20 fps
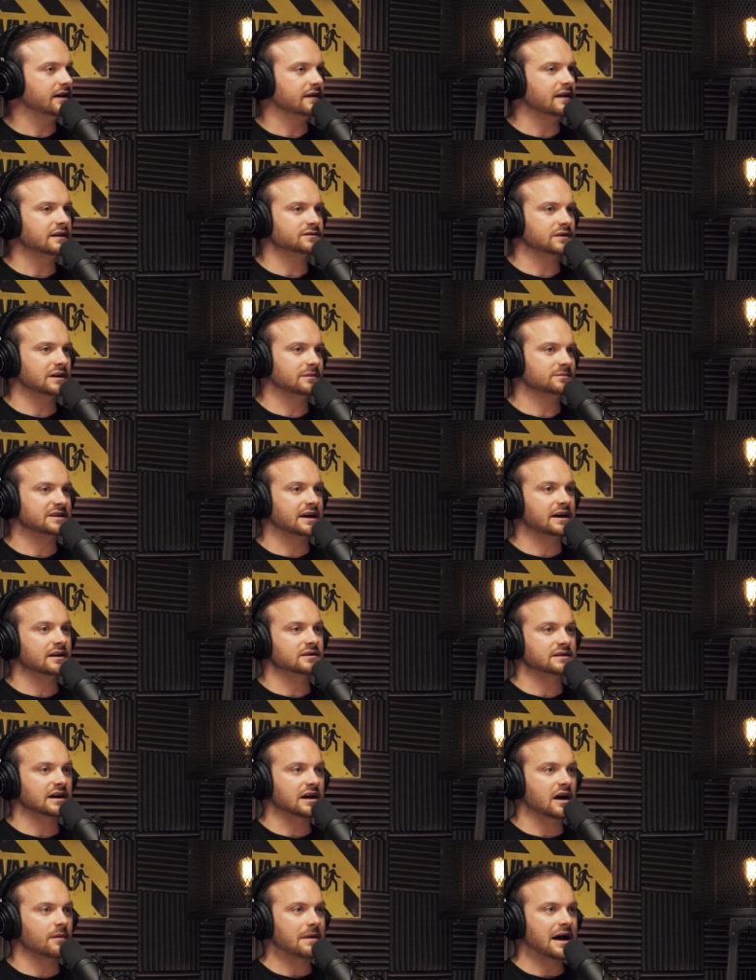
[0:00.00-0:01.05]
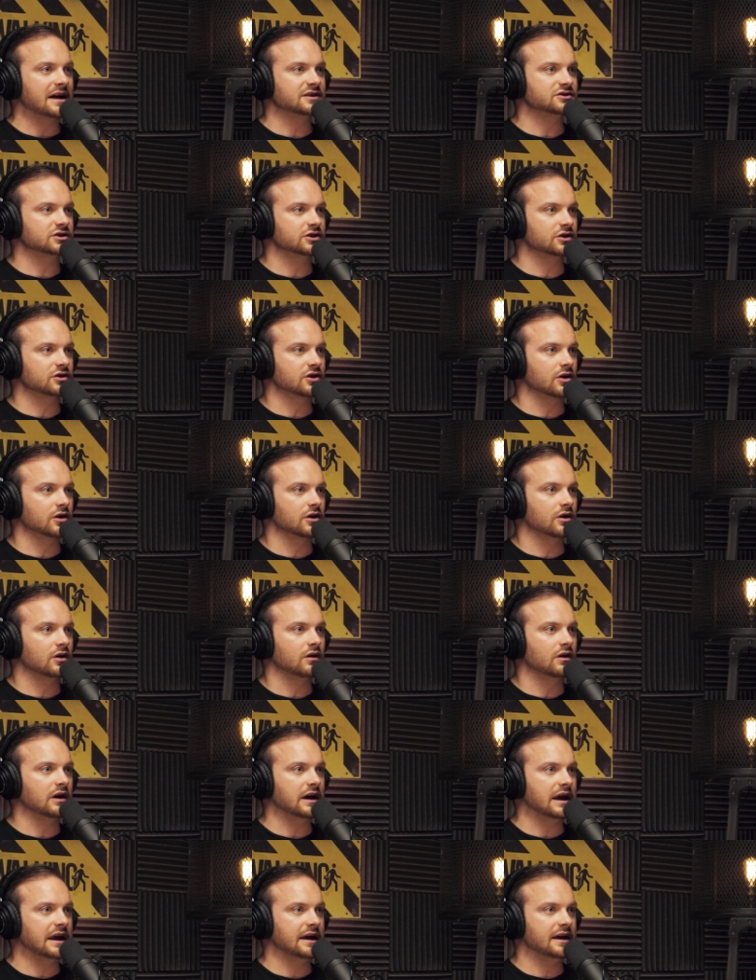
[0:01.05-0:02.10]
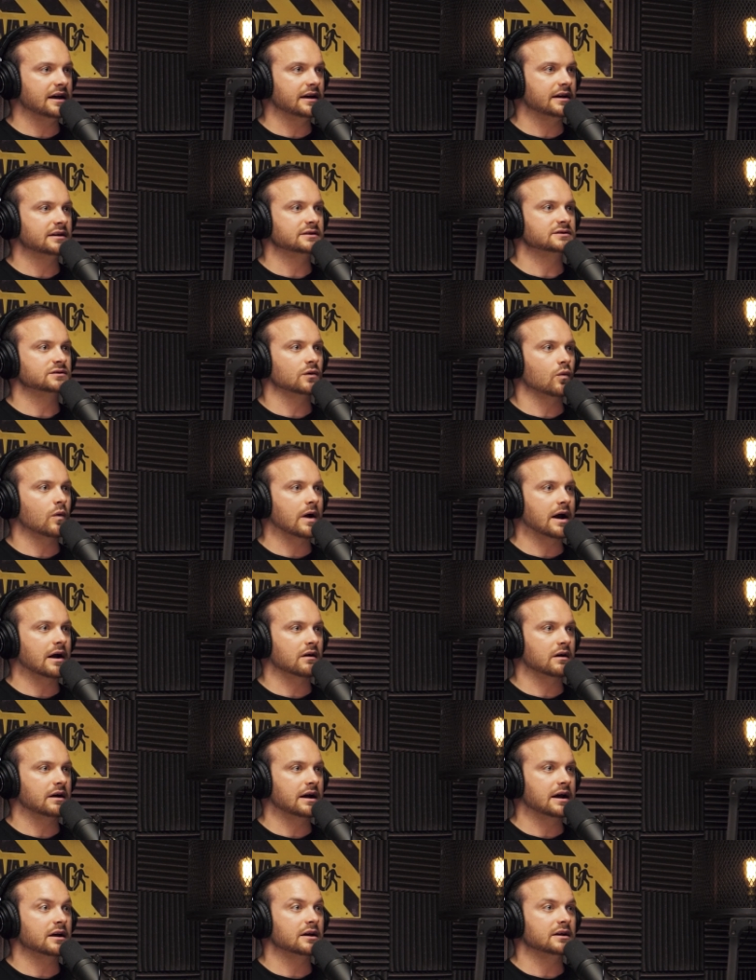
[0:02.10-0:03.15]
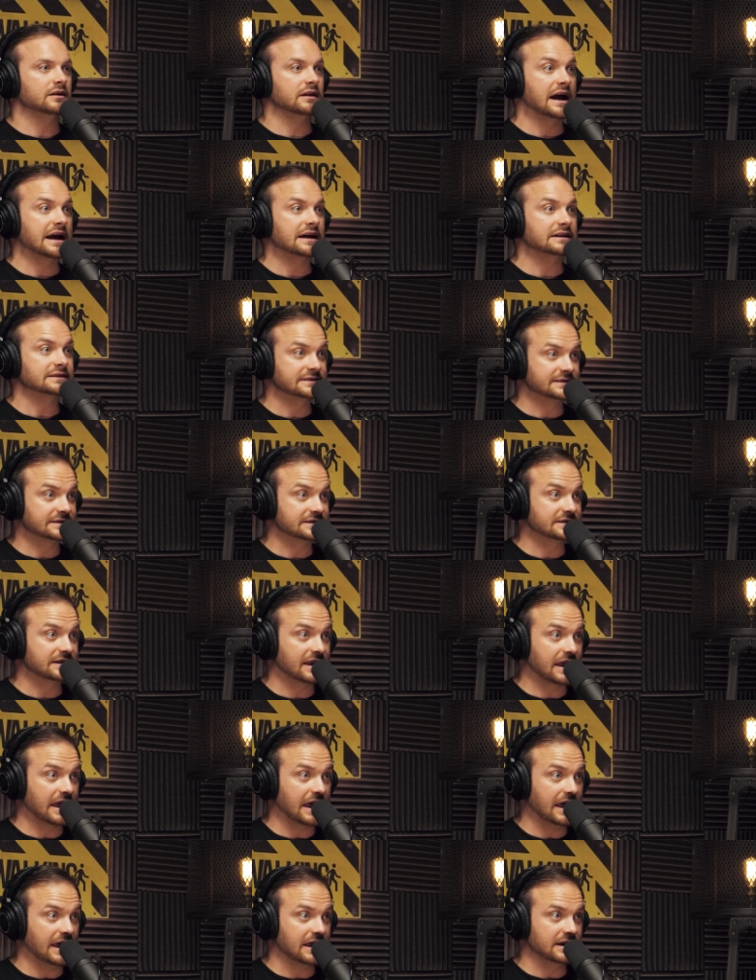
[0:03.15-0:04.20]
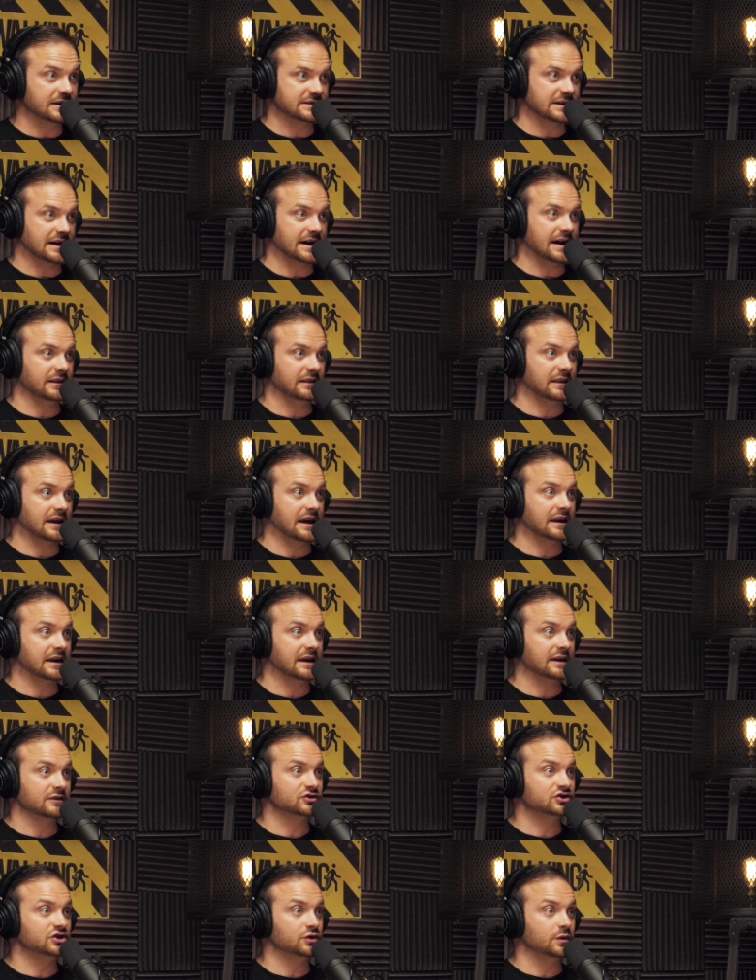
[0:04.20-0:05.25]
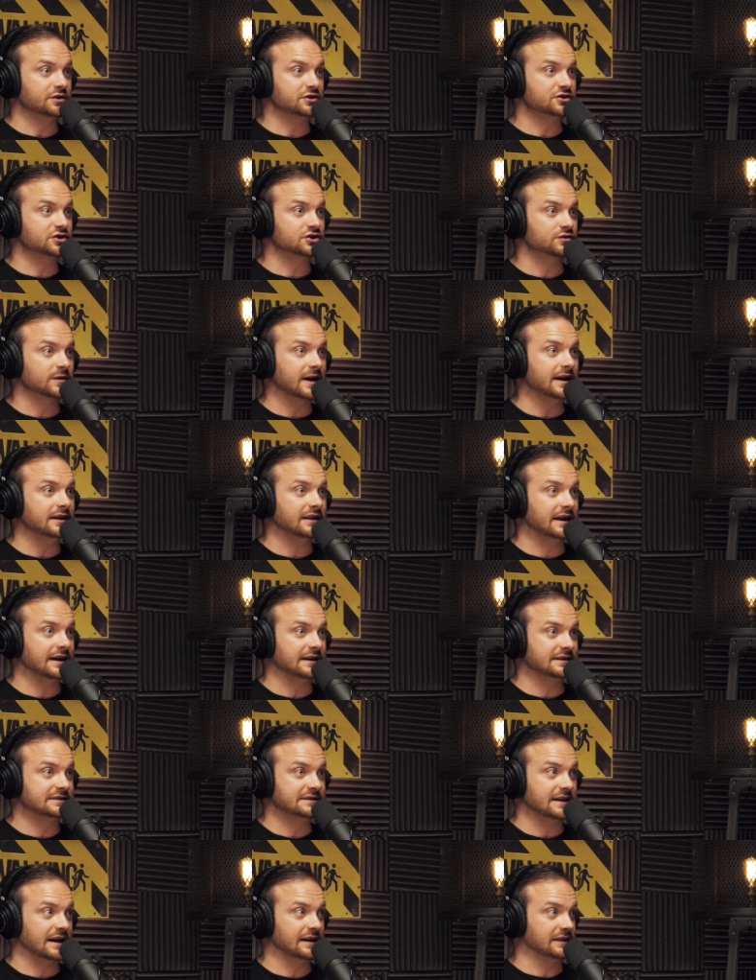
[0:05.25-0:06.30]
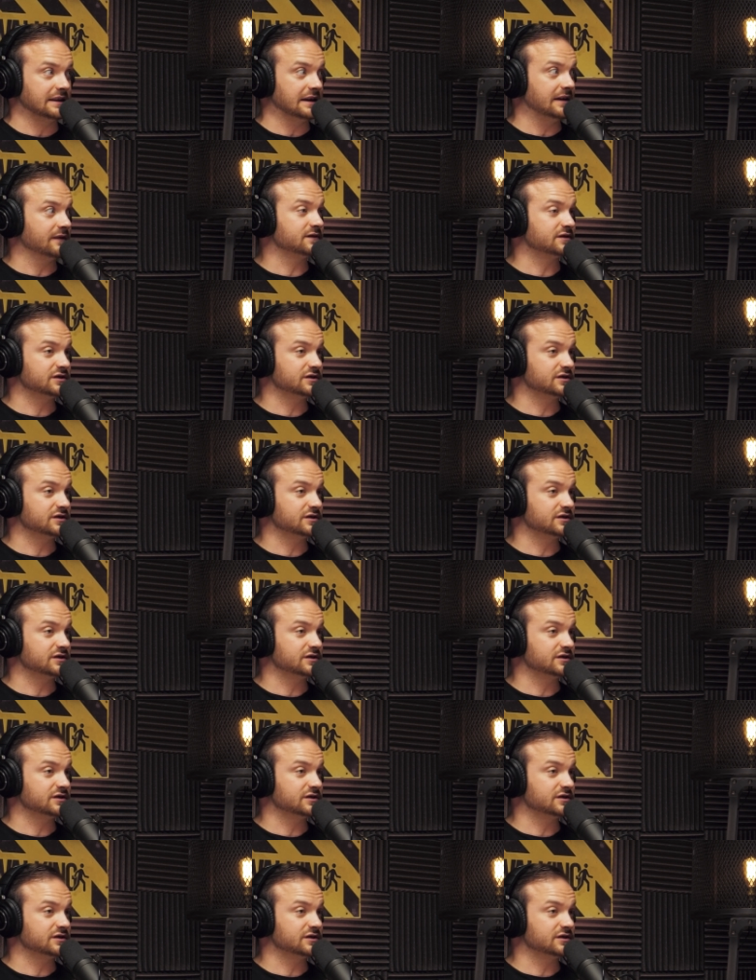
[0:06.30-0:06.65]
And that's what I'm saying. It's like, imagine a girl is wearing like skin tight leggings, doing straight leg deadlifts.